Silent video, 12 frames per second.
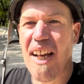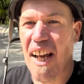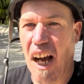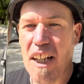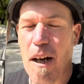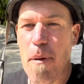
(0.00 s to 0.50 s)

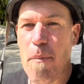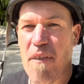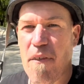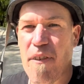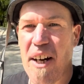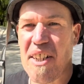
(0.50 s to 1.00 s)
and coming with a
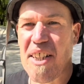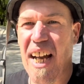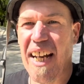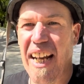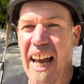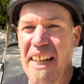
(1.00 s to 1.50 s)
fresh set
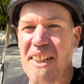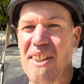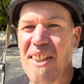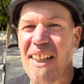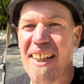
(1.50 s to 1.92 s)
of legs.